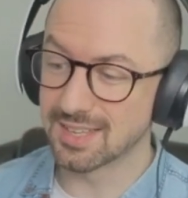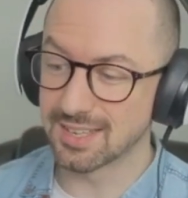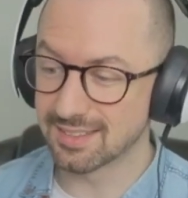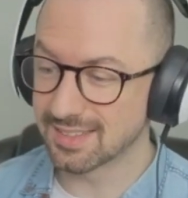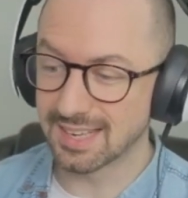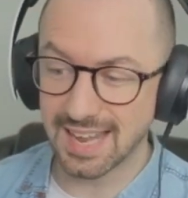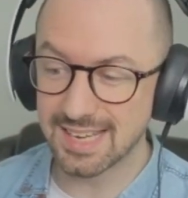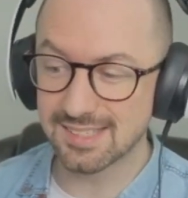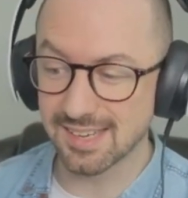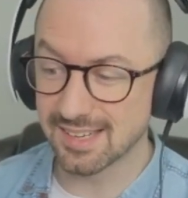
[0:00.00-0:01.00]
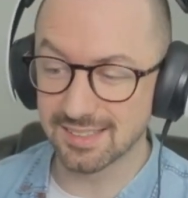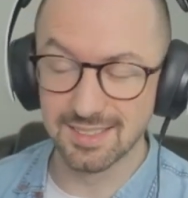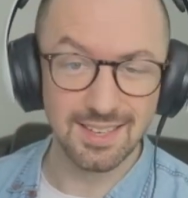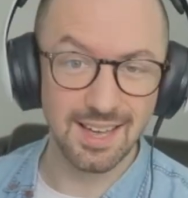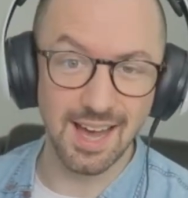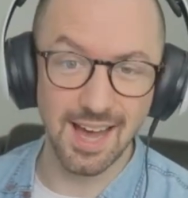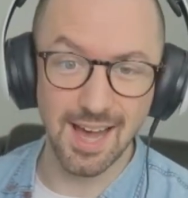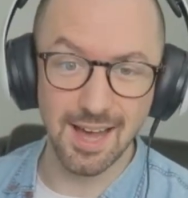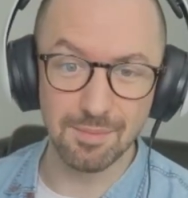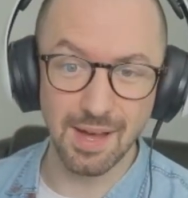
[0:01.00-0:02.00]
than than later
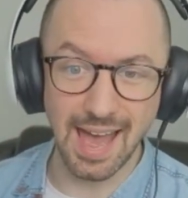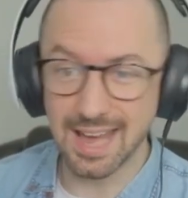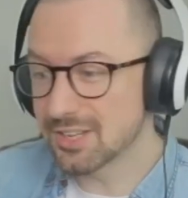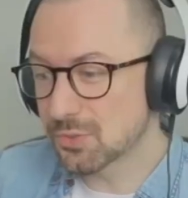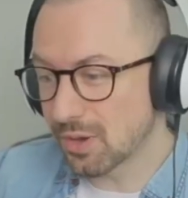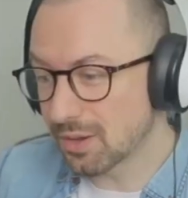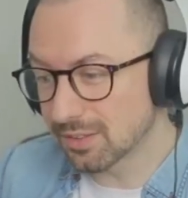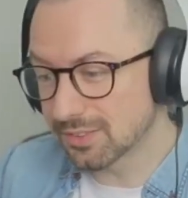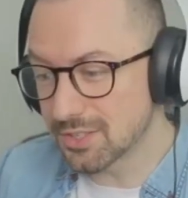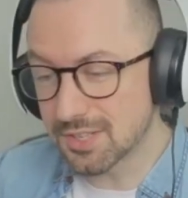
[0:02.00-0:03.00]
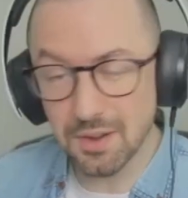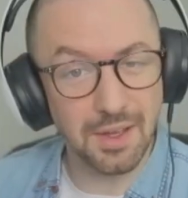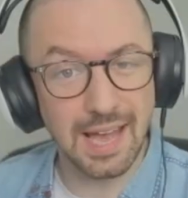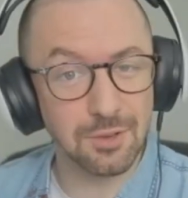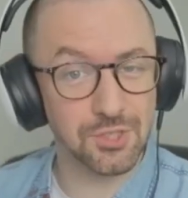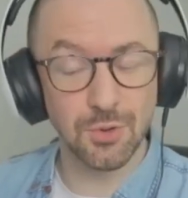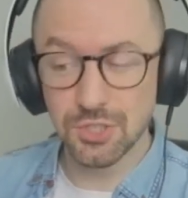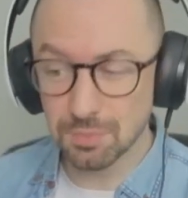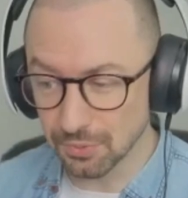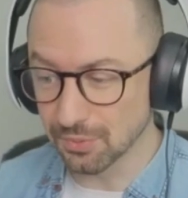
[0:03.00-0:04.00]
um, and as well you don't know how
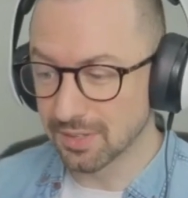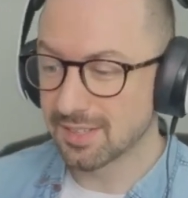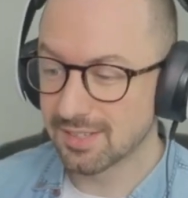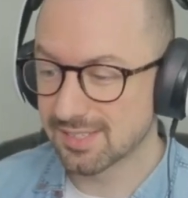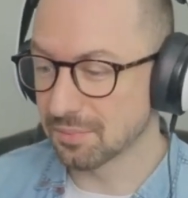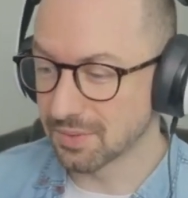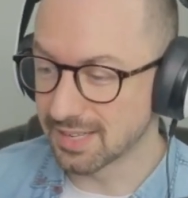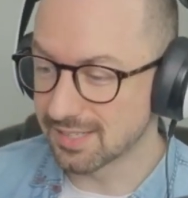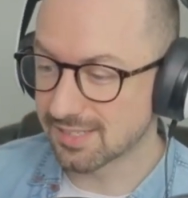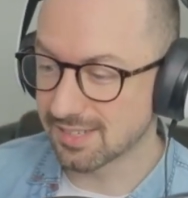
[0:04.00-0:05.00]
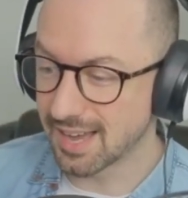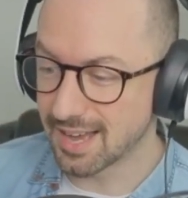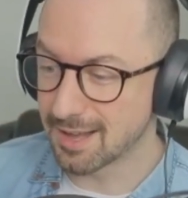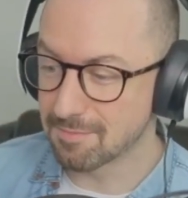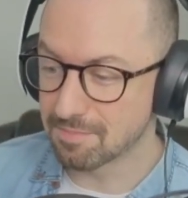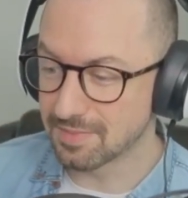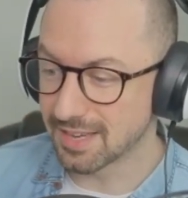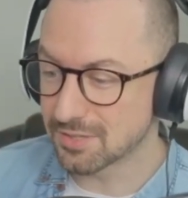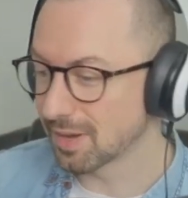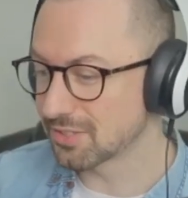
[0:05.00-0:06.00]
sociable someone is um,
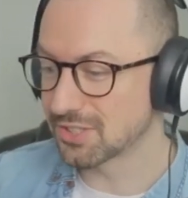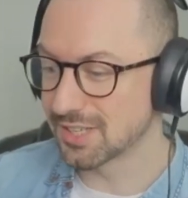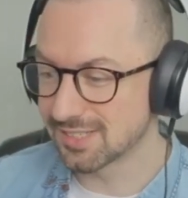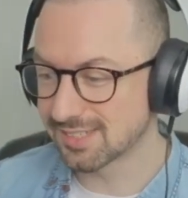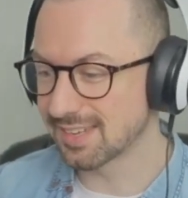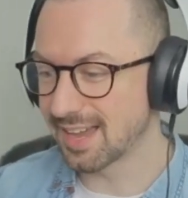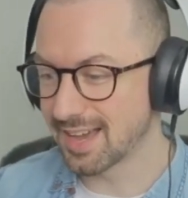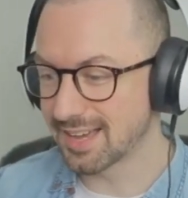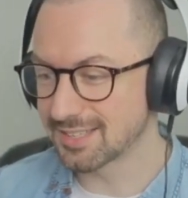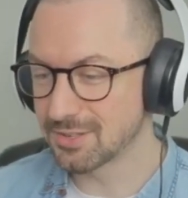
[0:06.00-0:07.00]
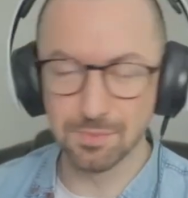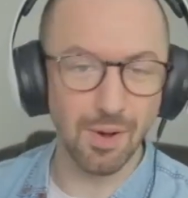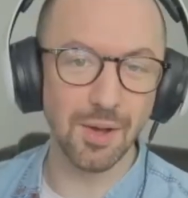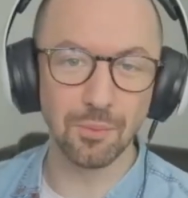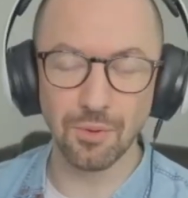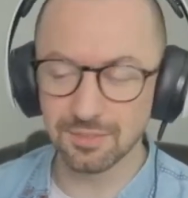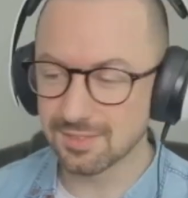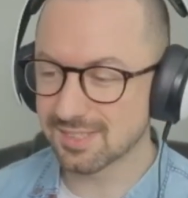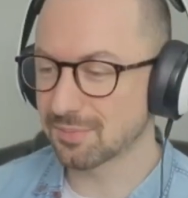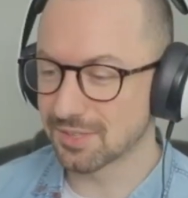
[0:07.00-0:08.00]
as much as uh, you might
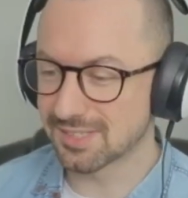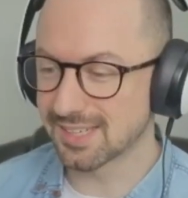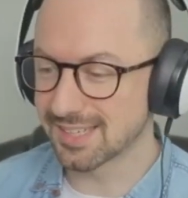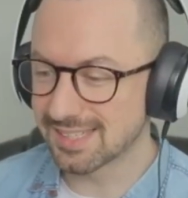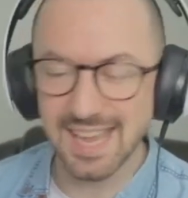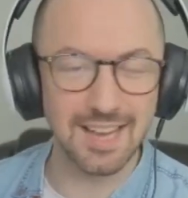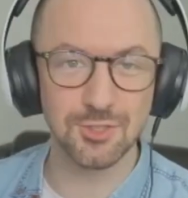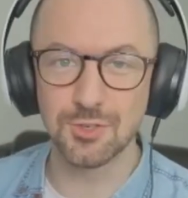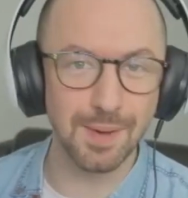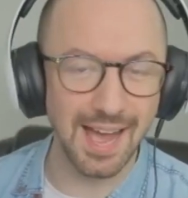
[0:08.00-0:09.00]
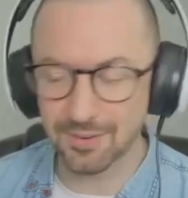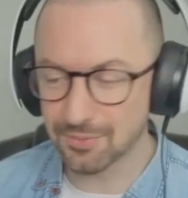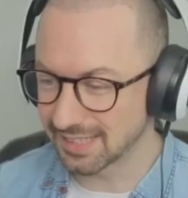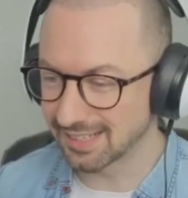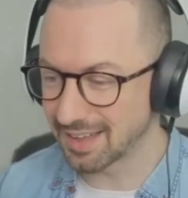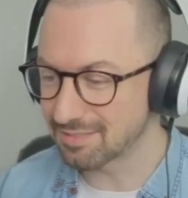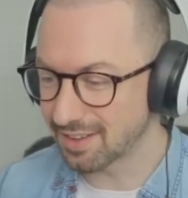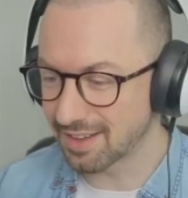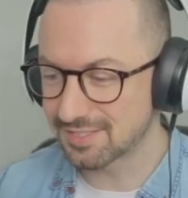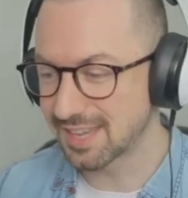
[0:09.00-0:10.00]
want someone to text you back within like
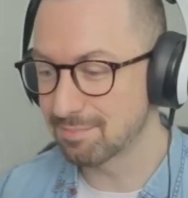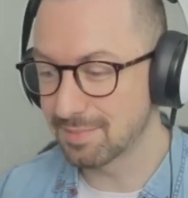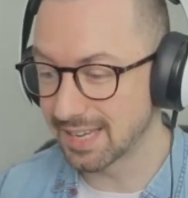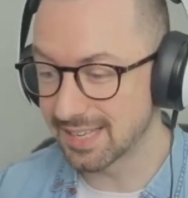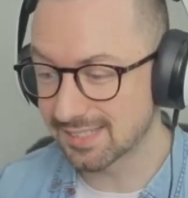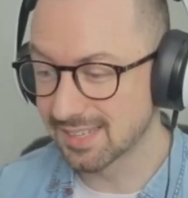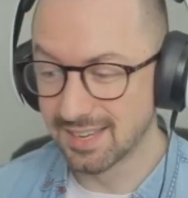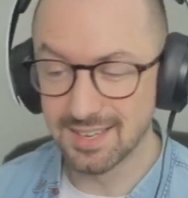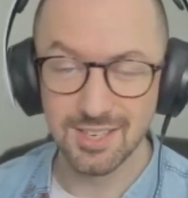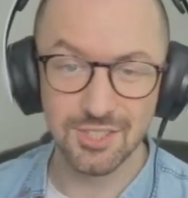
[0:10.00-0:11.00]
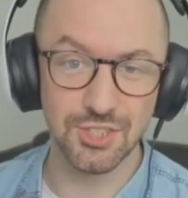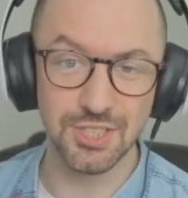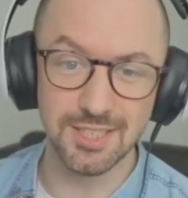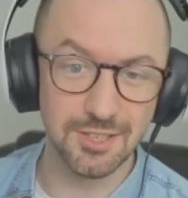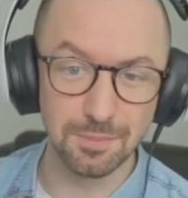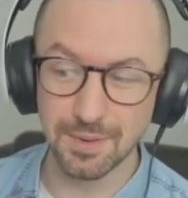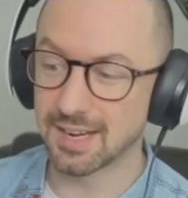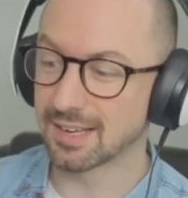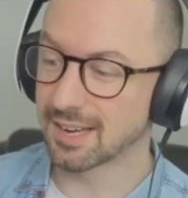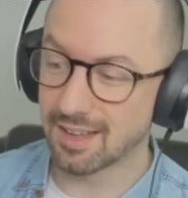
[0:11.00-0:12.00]
five ten minutes she could be
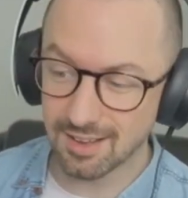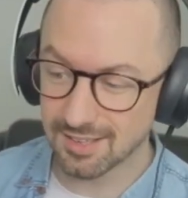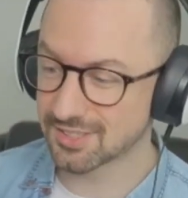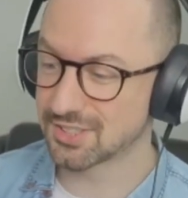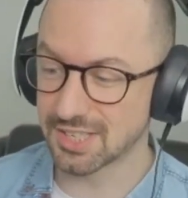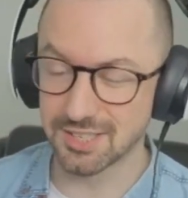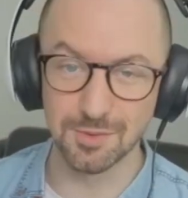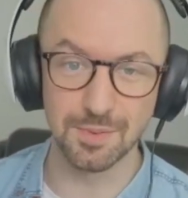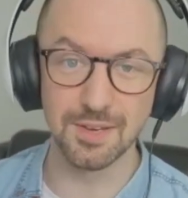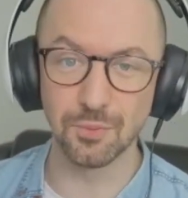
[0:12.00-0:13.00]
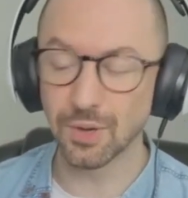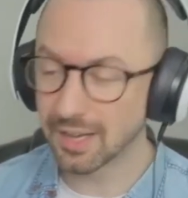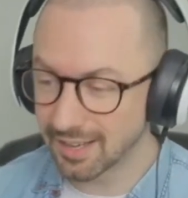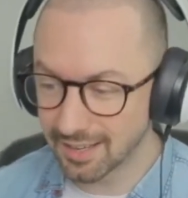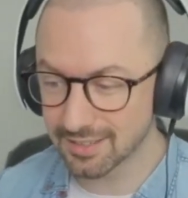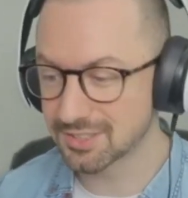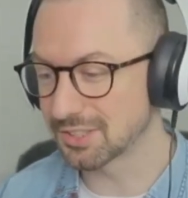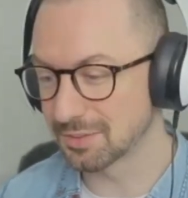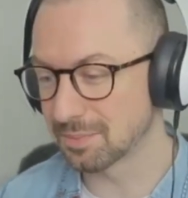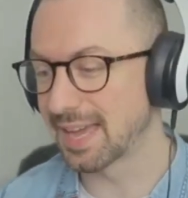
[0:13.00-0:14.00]
in a class, she could be at work, she
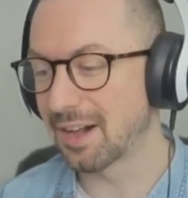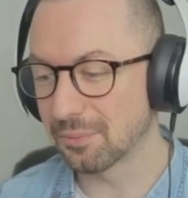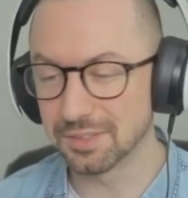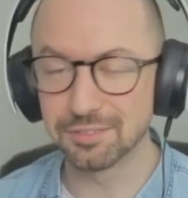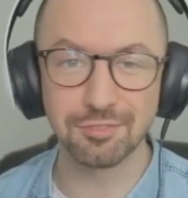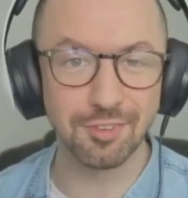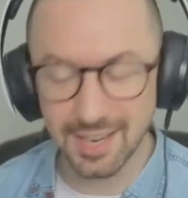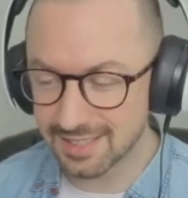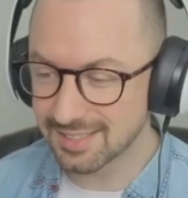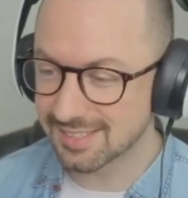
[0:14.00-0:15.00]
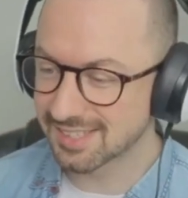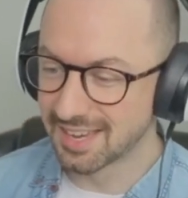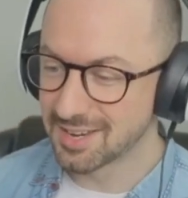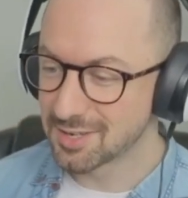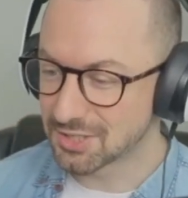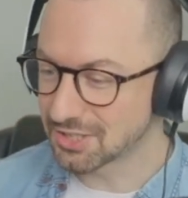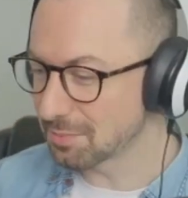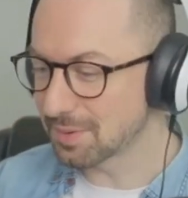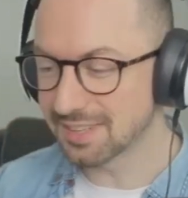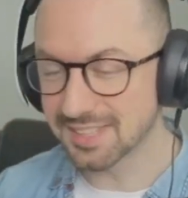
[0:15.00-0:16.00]
could be out with friends, she
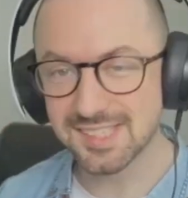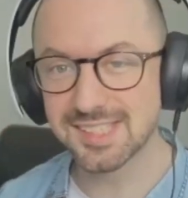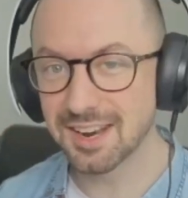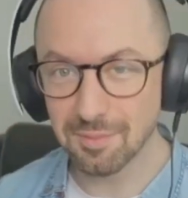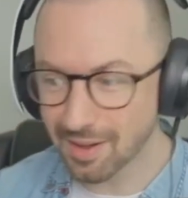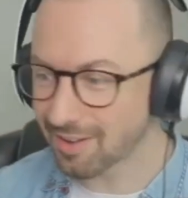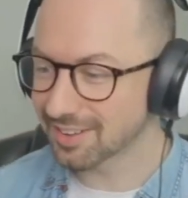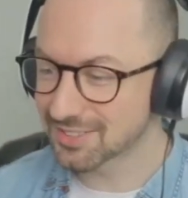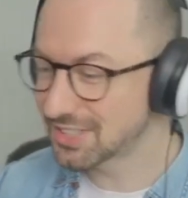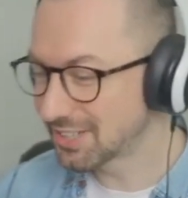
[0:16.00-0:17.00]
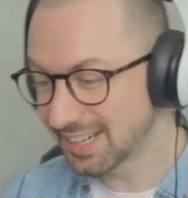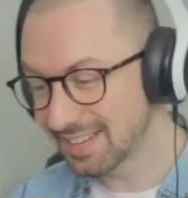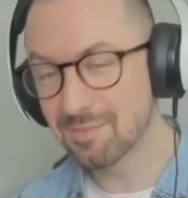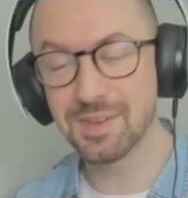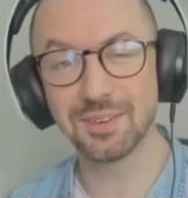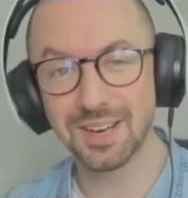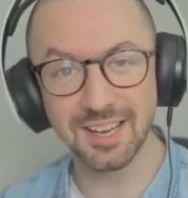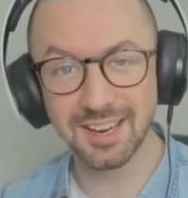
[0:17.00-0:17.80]
could be in the cinema, she could even be on like